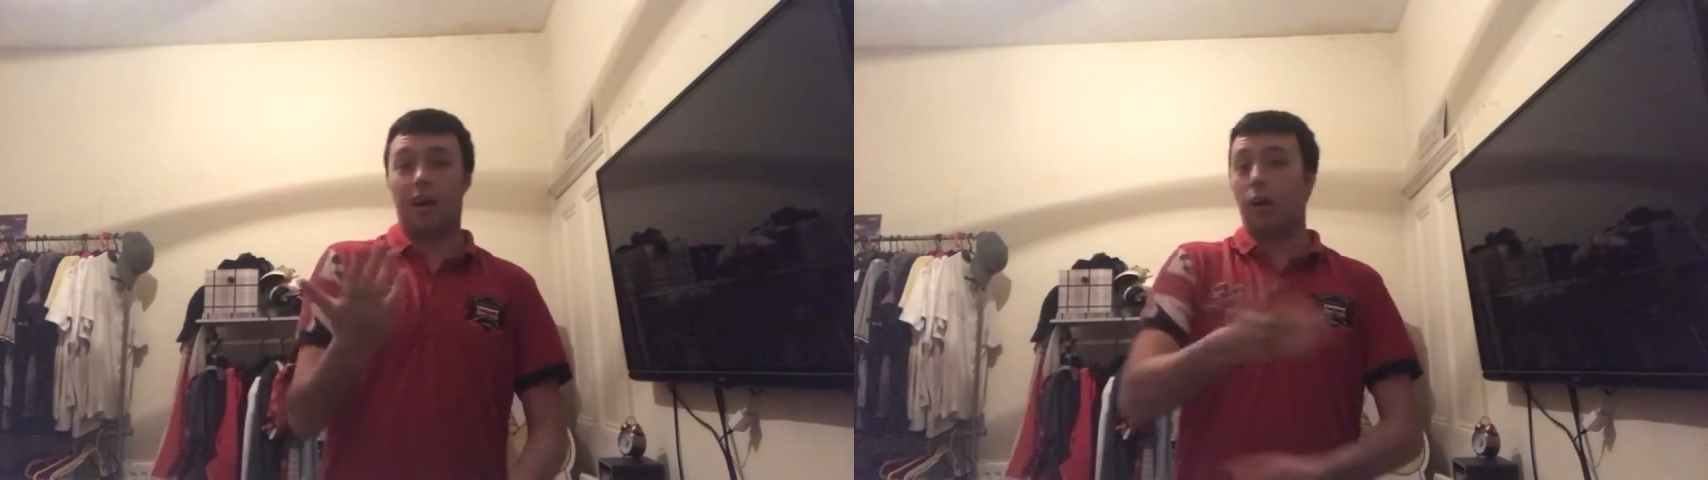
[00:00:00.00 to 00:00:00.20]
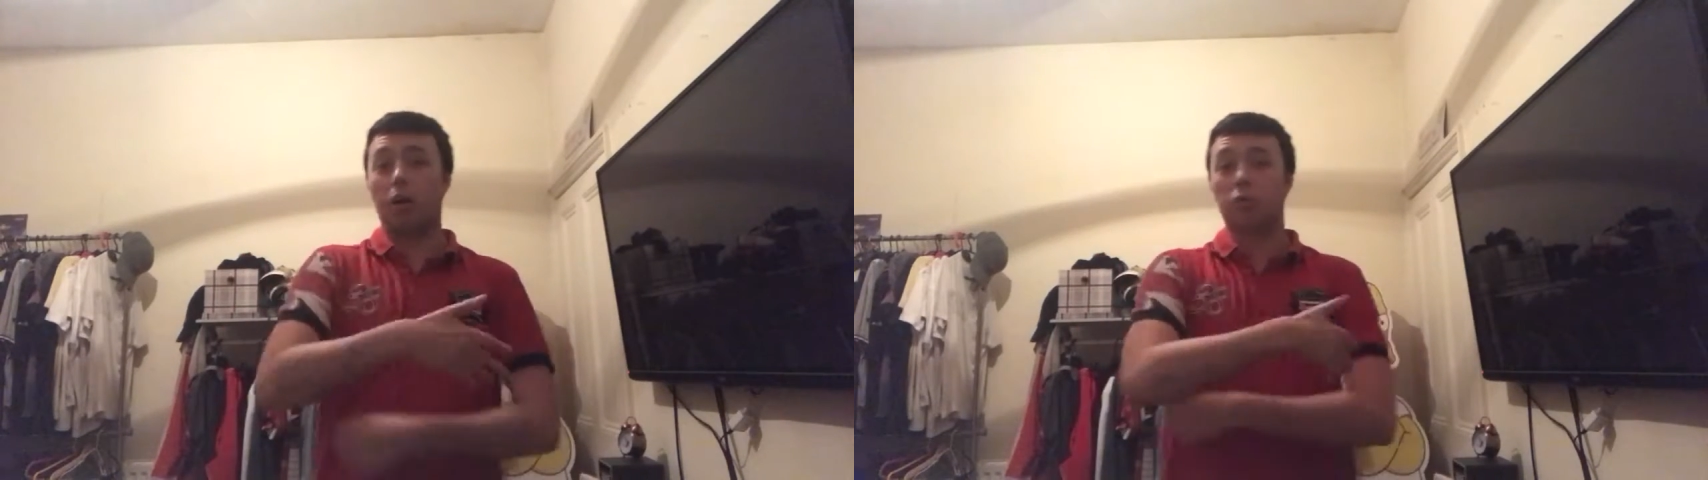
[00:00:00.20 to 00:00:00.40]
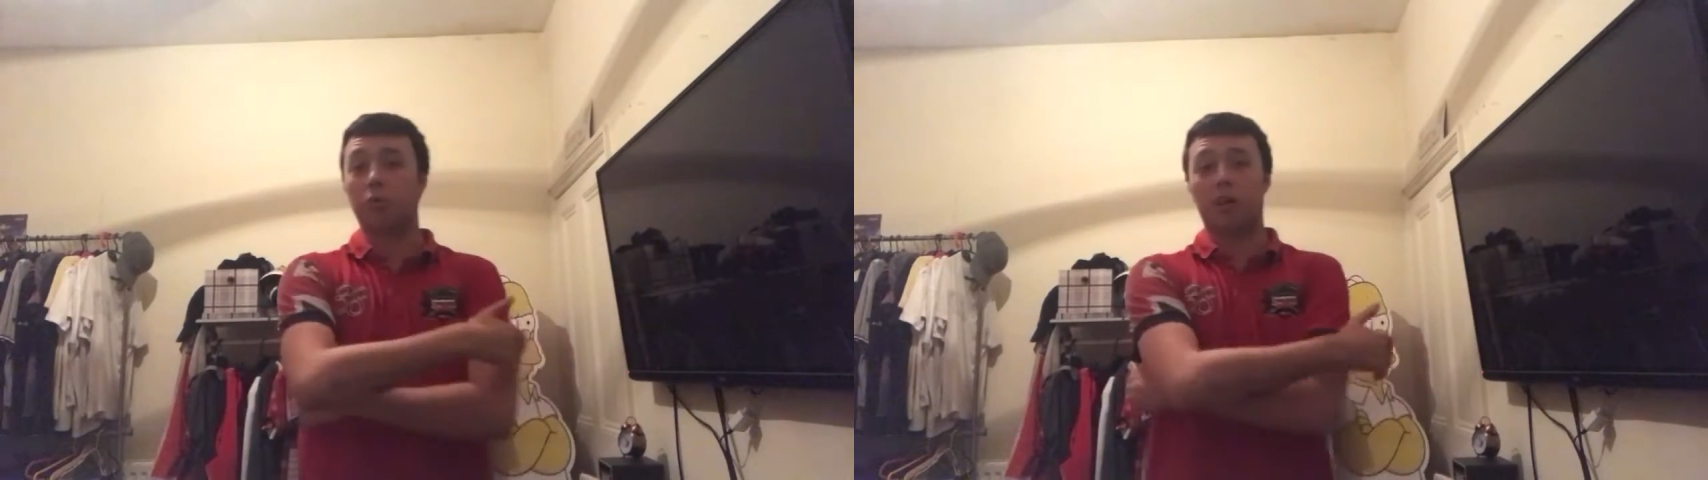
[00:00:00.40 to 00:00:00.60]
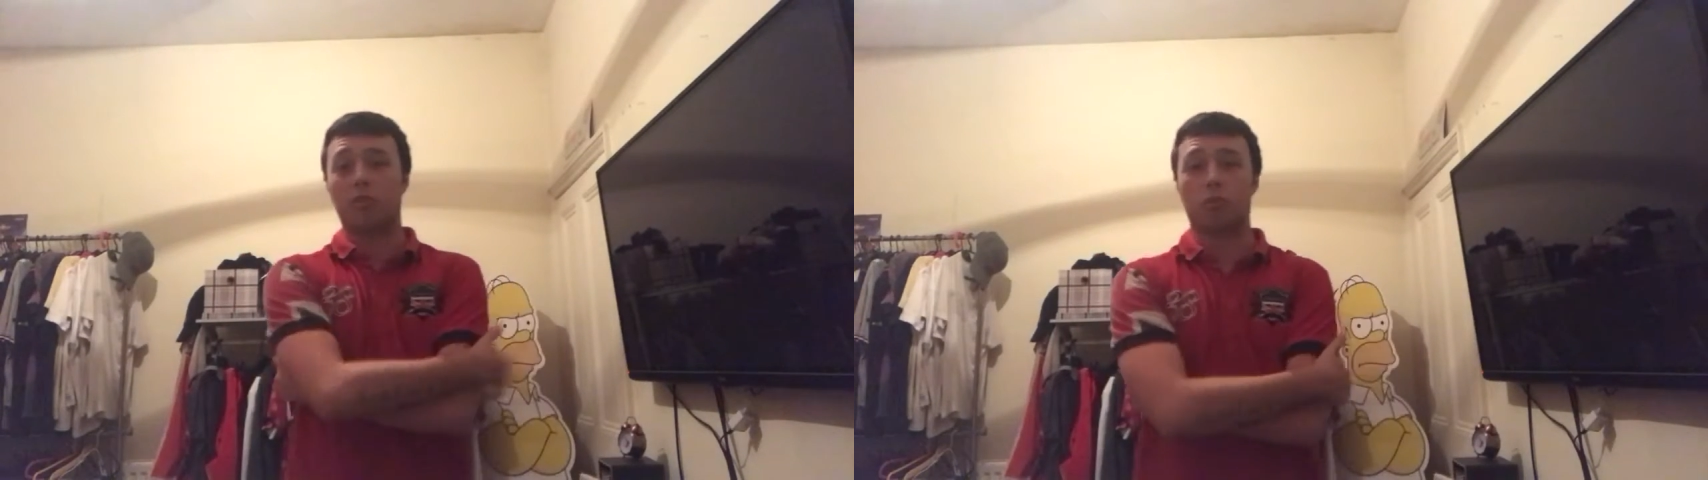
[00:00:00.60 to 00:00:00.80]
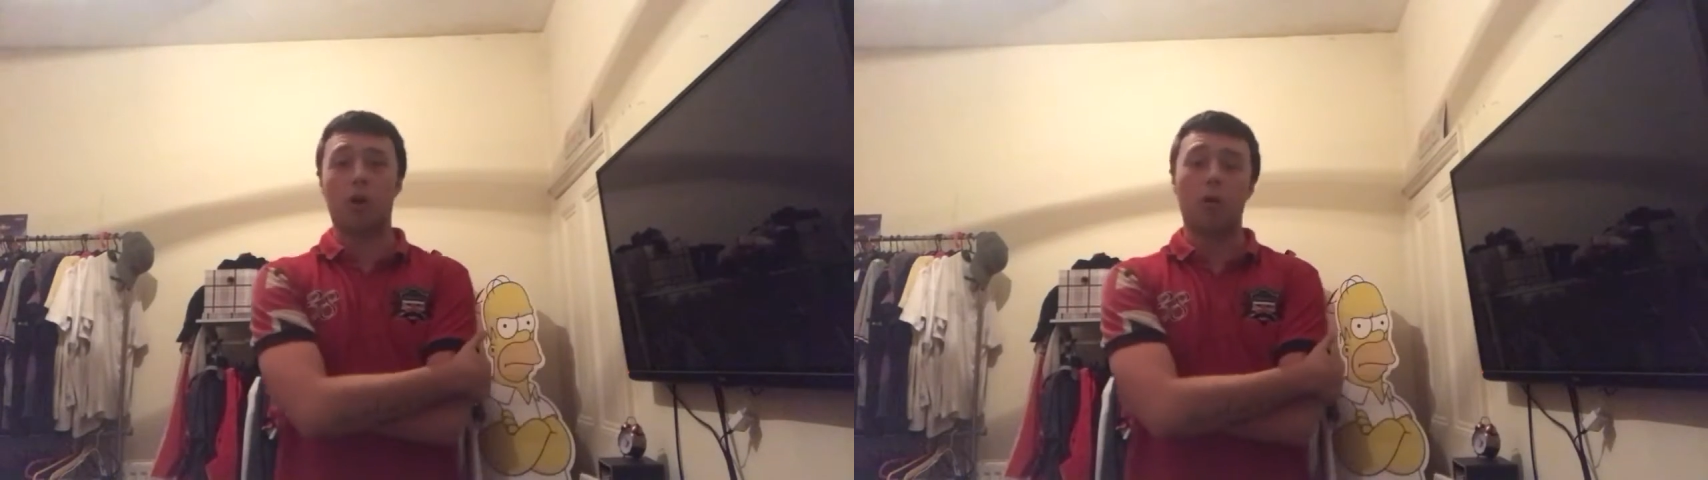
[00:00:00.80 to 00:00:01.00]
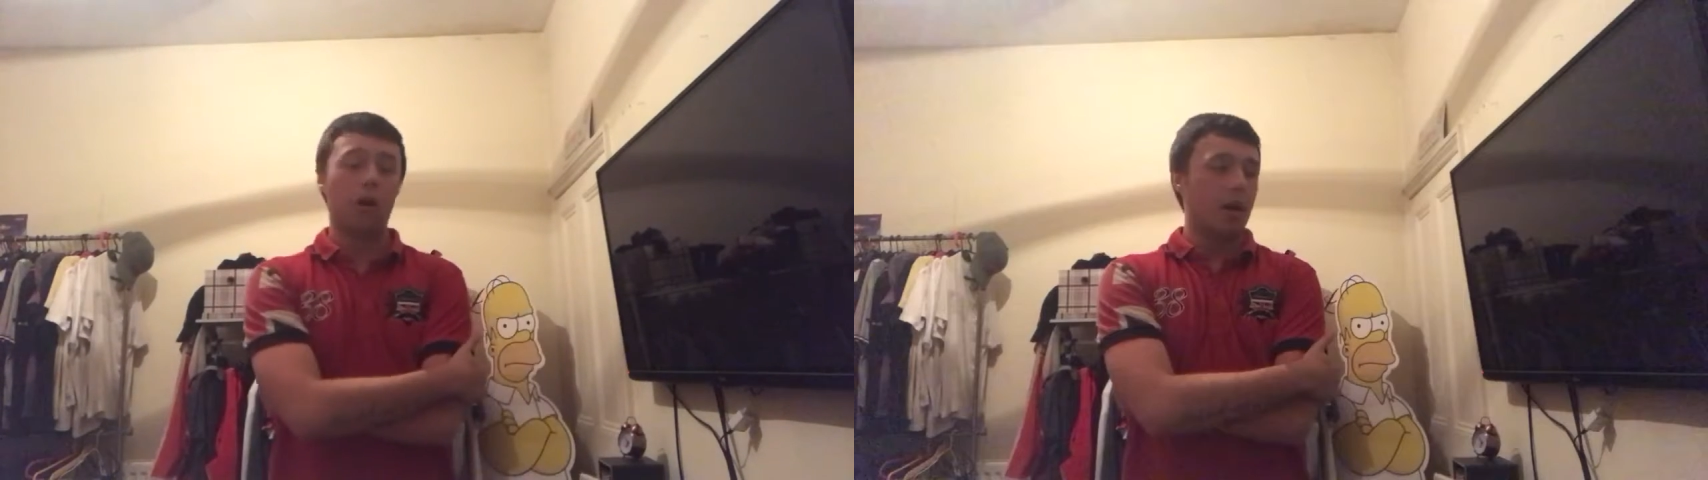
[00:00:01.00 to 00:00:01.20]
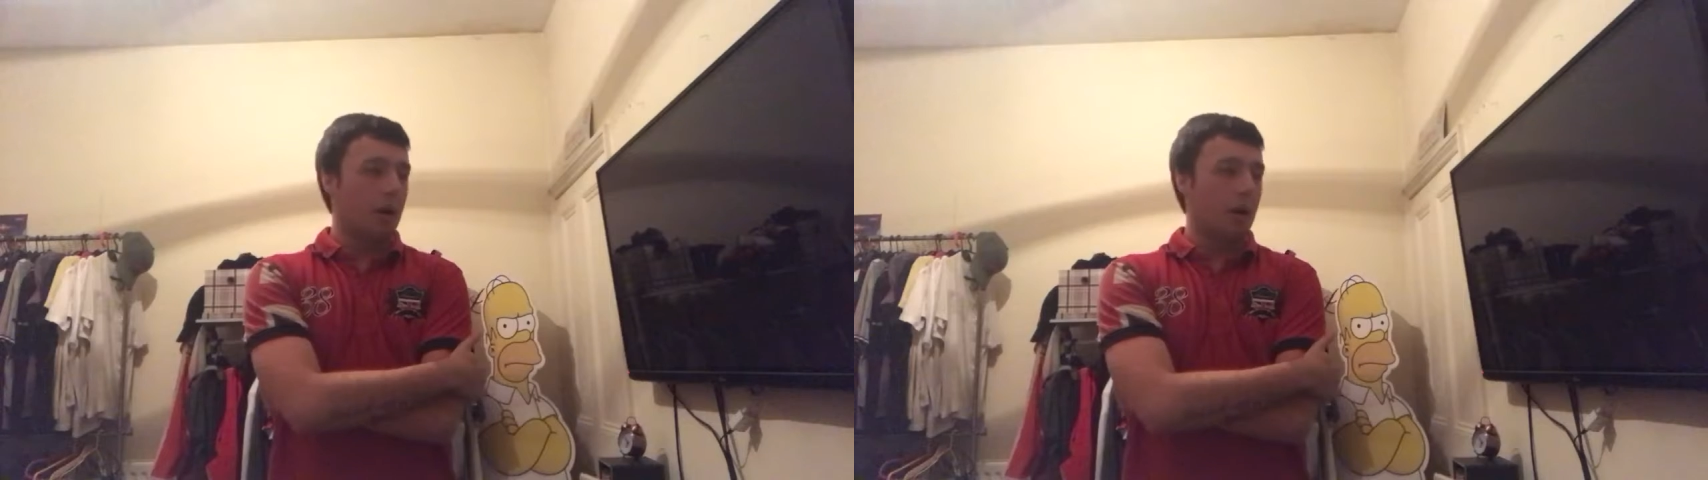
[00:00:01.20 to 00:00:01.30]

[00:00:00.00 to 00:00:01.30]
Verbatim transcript: I'll, I'll do that as well.